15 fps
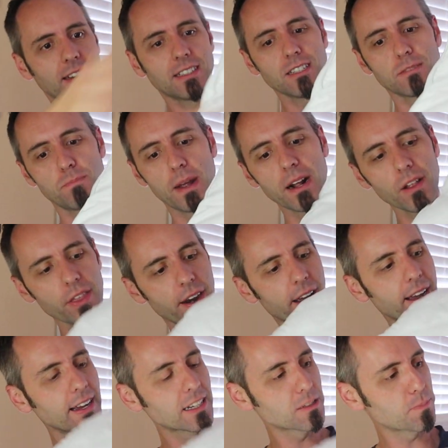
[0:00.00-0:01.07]
This is bigger than
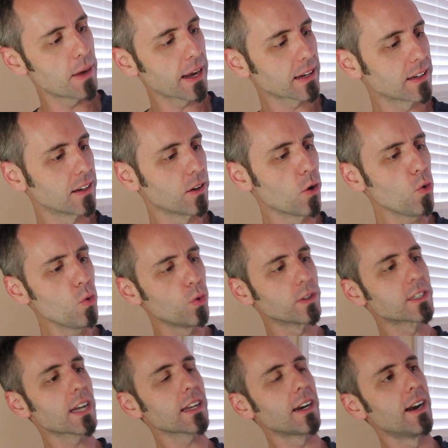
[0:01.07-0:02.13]
I expected. Ooh,
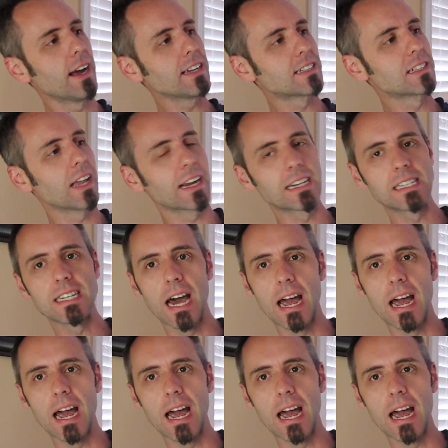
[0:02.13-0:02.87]
it's got a nice like